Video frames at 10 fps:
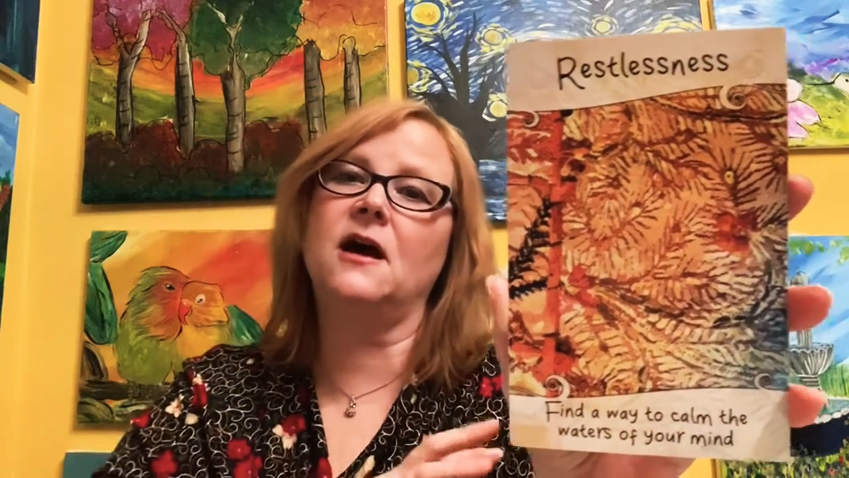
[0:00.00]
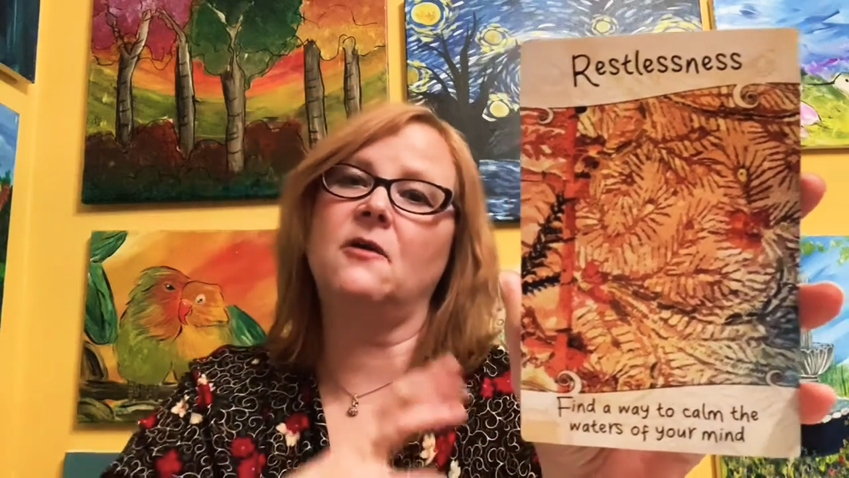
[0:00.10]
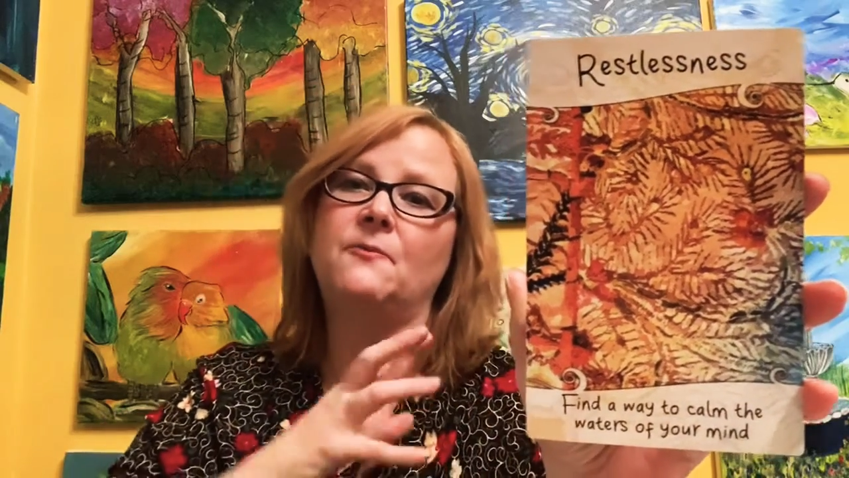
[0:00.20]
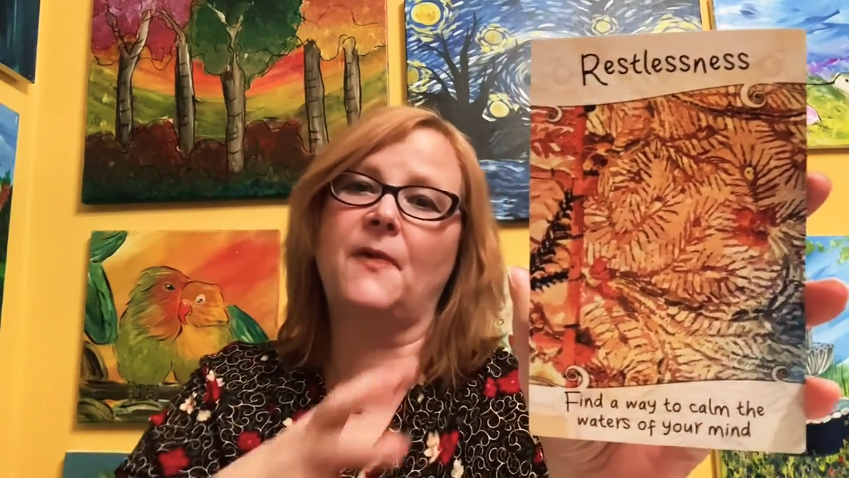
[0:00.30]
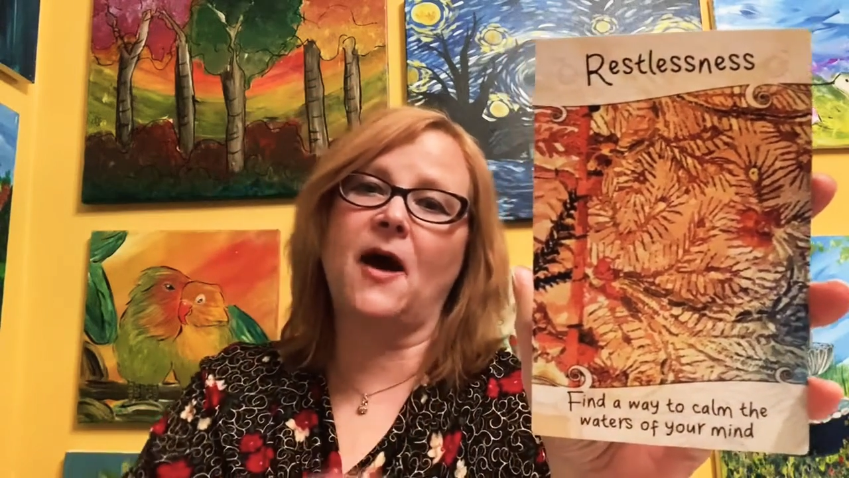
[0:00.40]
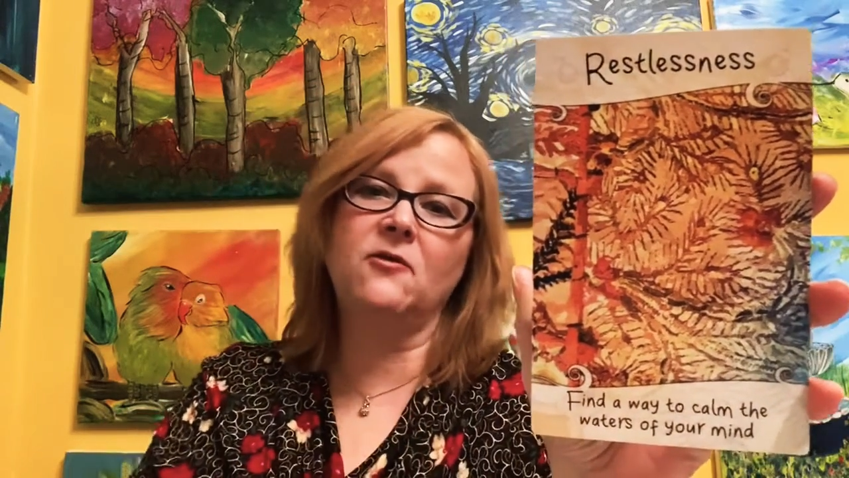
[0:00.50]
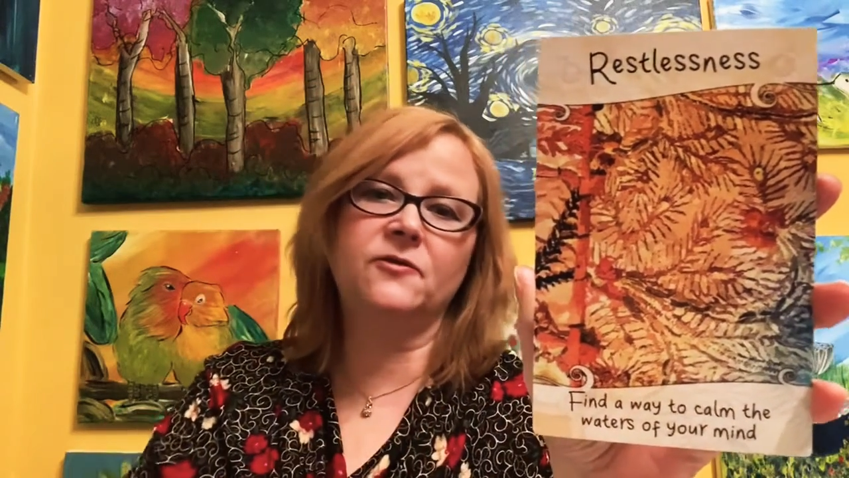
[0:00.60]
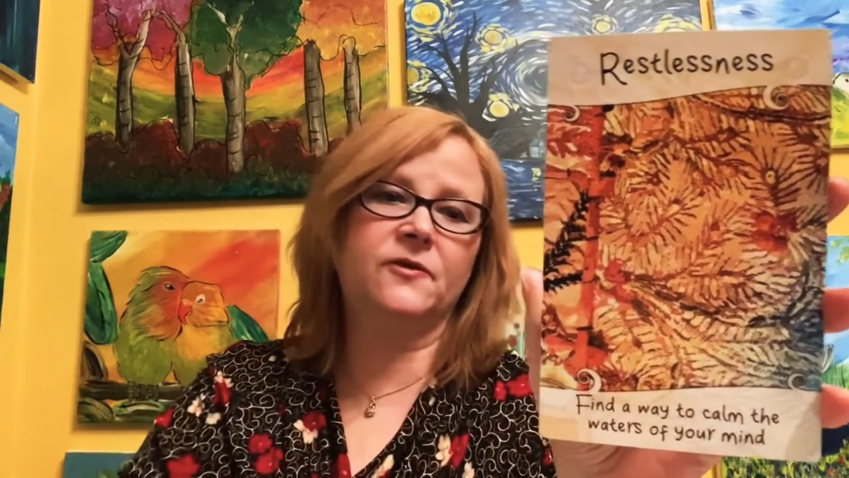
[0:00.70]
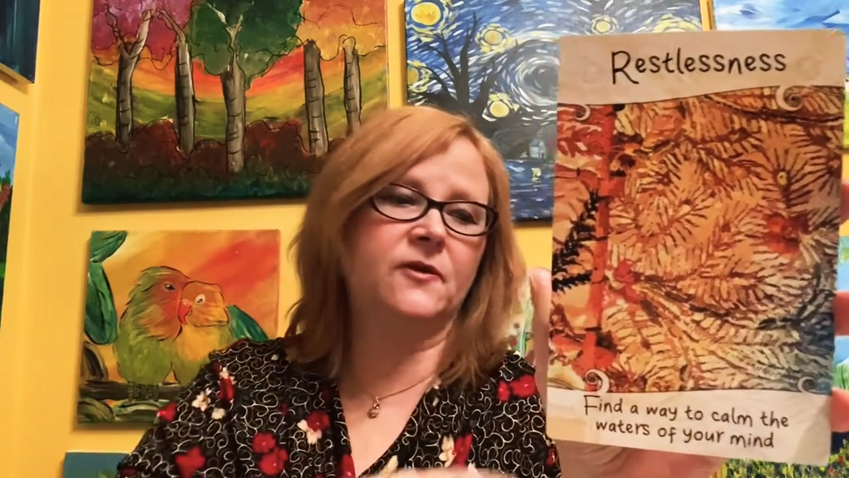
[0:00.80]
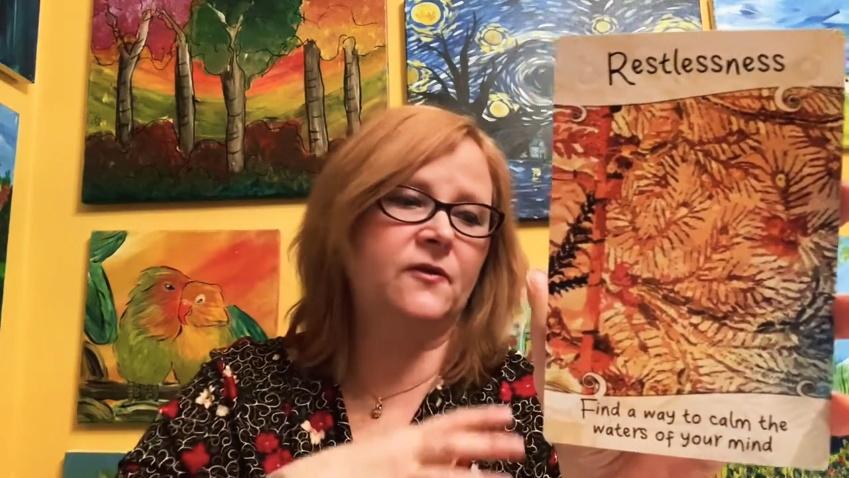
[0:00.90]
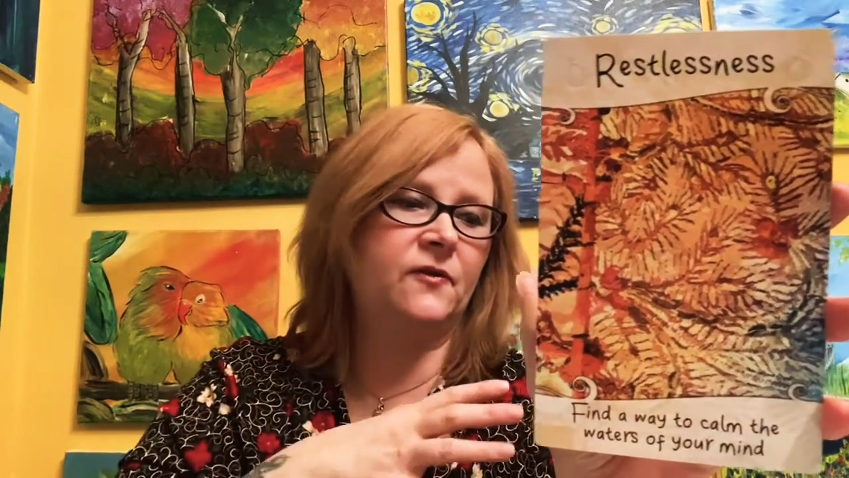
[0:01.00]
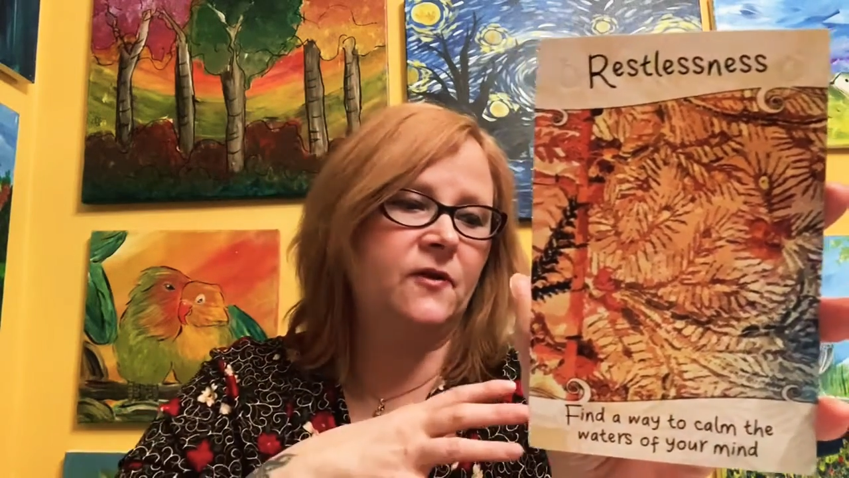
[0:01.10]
about this